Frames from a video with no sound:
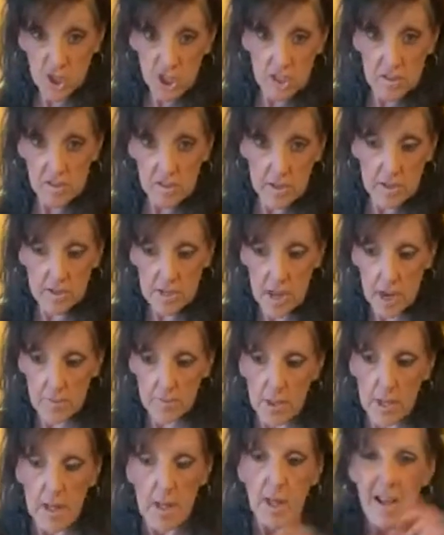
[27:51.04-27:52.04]
cheese on
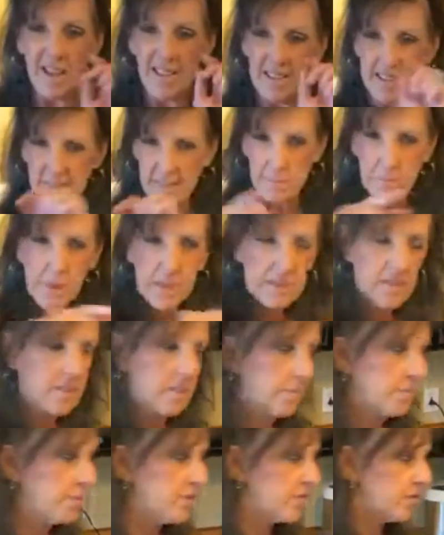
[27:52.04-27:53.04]
top. Let's make
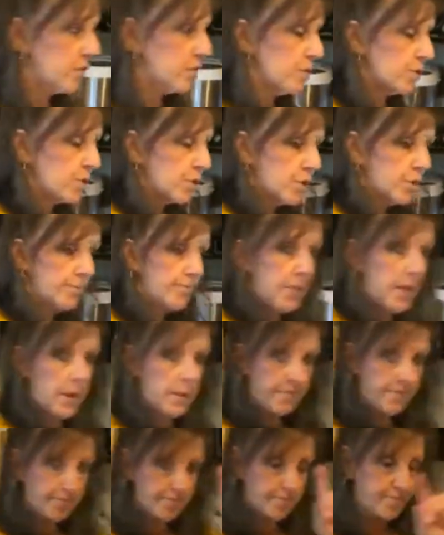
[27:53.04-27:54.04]
some desserts now.